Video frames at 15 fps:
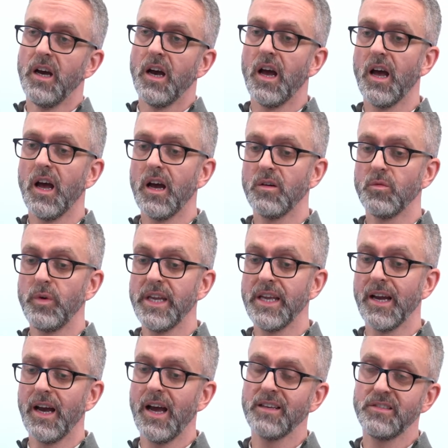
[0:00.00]

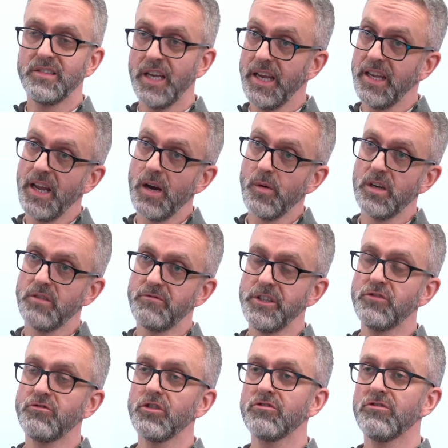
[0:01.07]
I sit in our
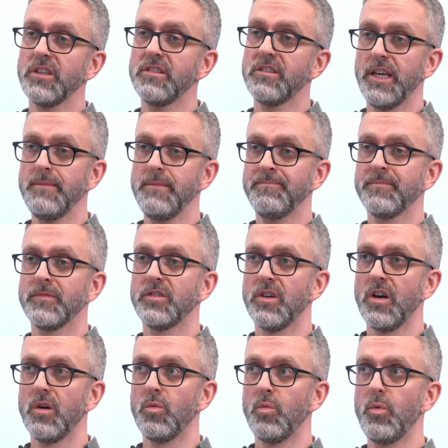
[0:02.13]
restructuring team,
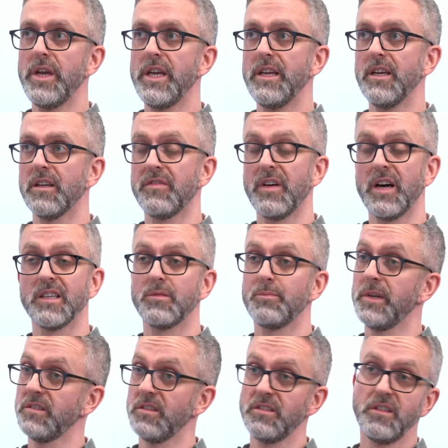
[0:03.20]
so we advise
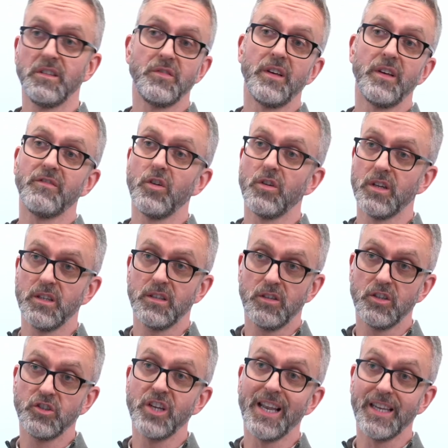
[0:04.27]
businesses they've got
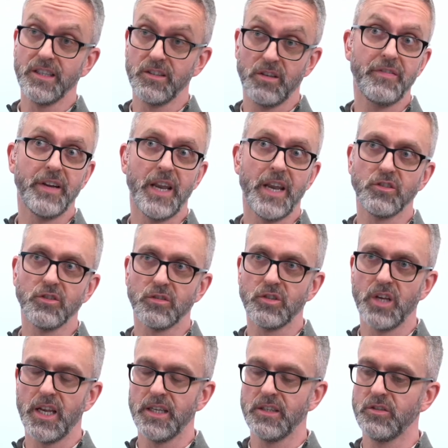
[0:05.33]
a challenge, a financial
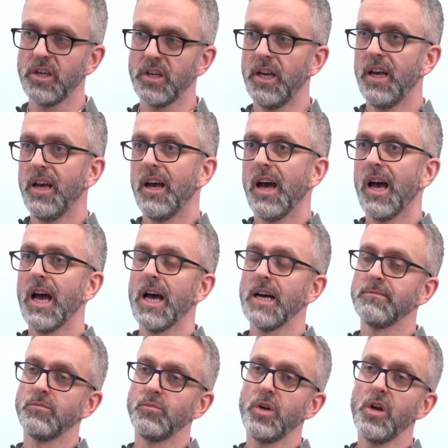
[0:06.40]
challenge.
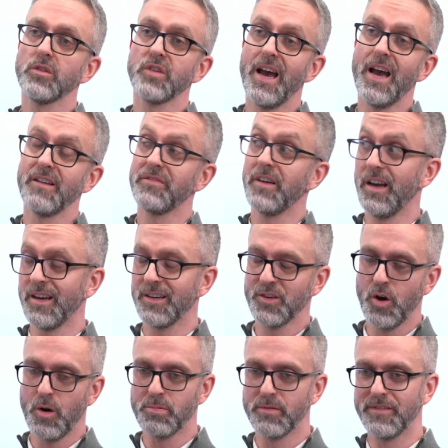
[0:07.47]
We also have
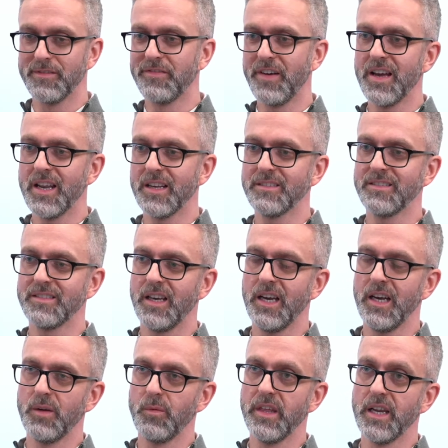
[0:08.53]
corporate finance
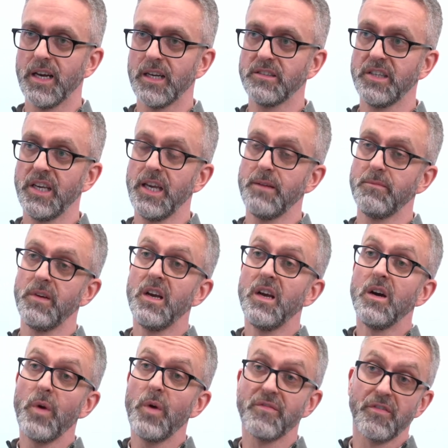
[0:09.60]
within our team.
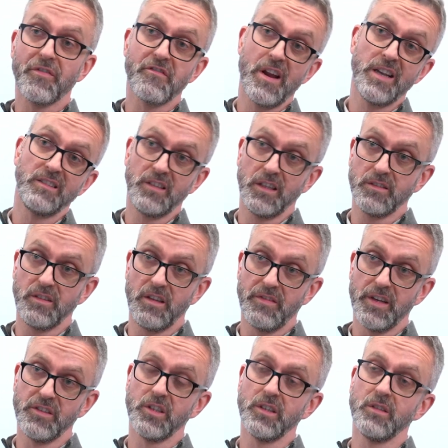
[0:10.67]
We have a forensics
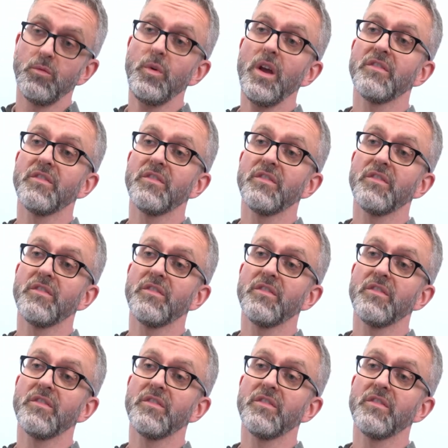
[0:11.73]
division.